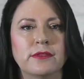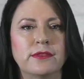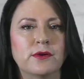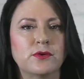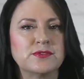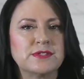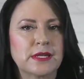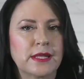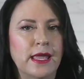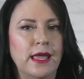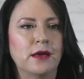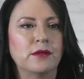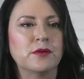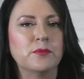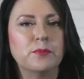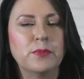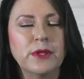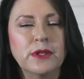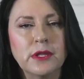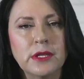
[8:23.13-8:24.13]
there was
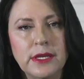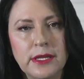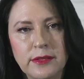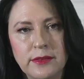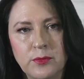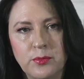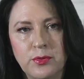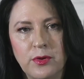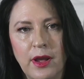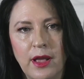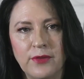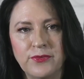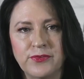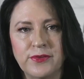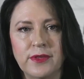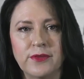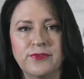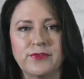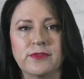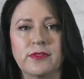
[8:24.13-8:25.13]
accountability in the
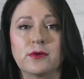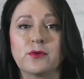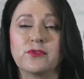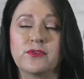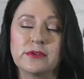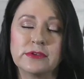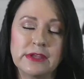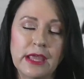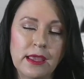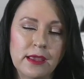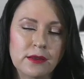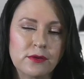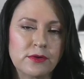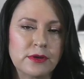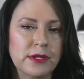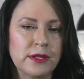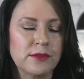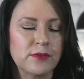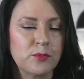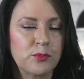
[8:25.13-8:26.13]
process, there was
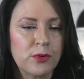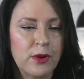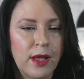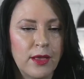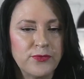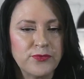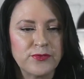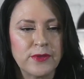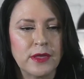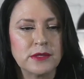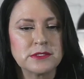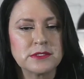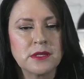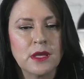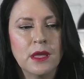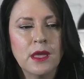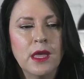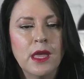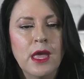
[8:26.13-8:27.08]
integrity in the process.